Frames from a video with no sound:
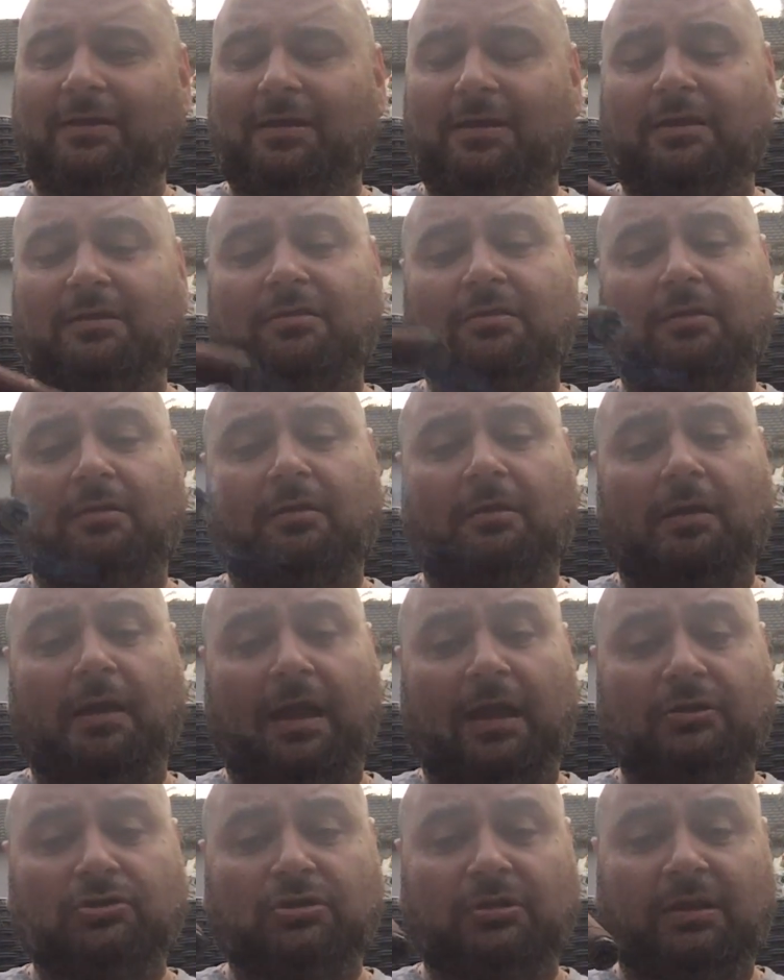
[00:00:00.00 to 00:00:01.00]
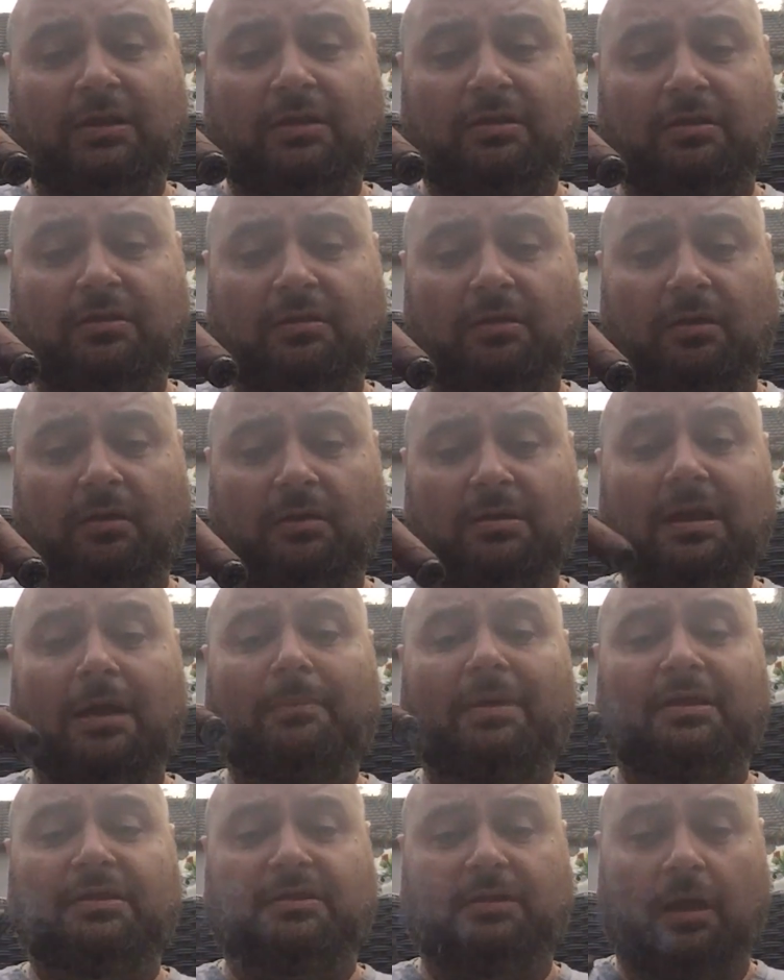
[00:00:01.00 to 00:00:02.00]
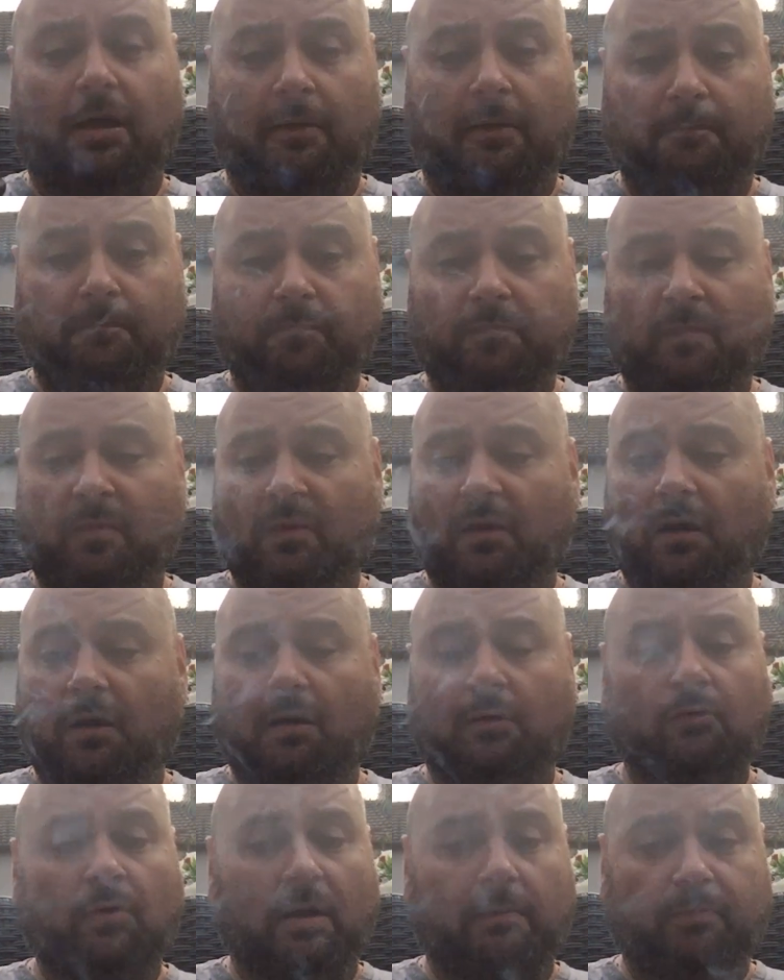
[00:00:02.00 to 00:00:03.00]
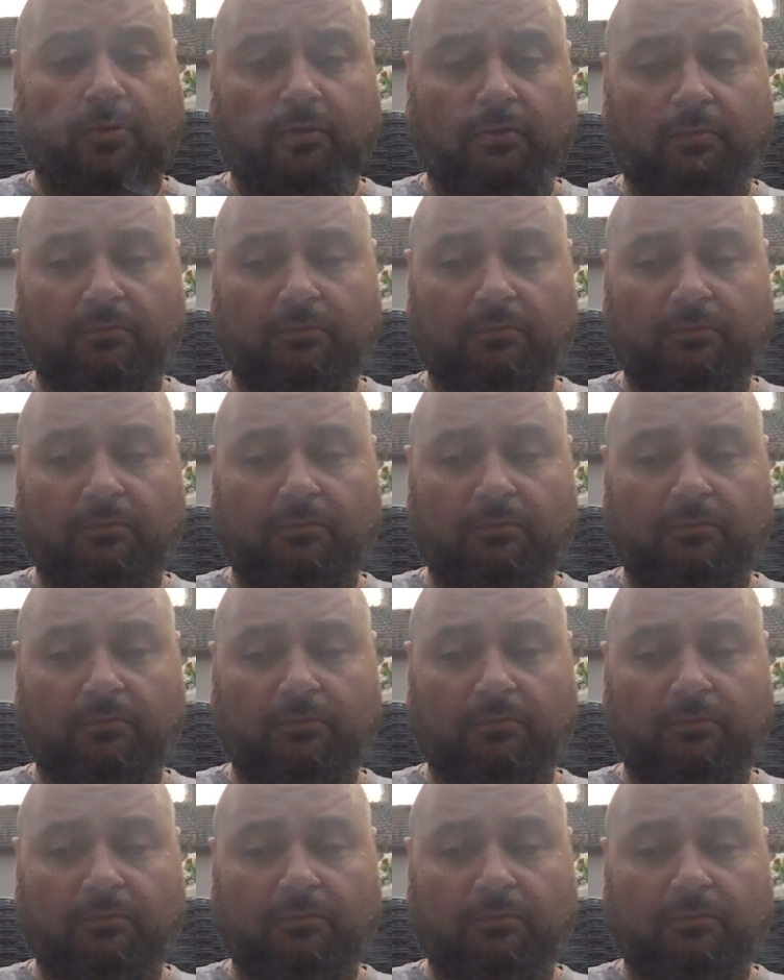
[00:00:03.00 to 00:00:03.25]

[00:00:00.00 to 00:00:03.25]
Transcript: It's actually it's Yamasa, a wrapper.